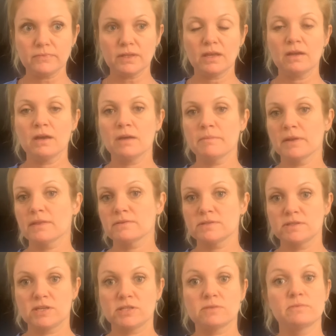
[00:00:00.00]
Another
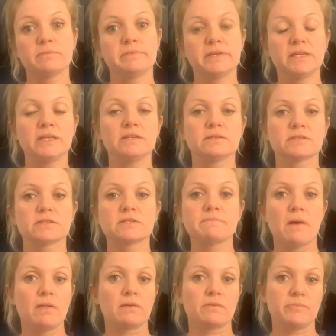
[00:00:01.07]
suggestion would be eat
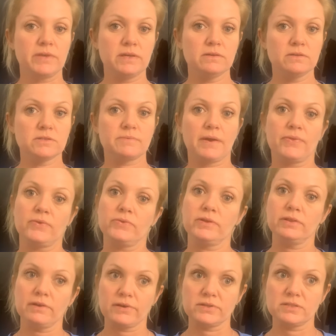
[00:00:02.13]
smaller meals rather than
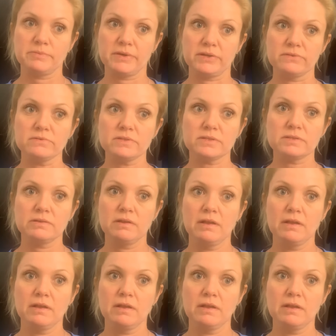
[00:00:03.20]
large meals.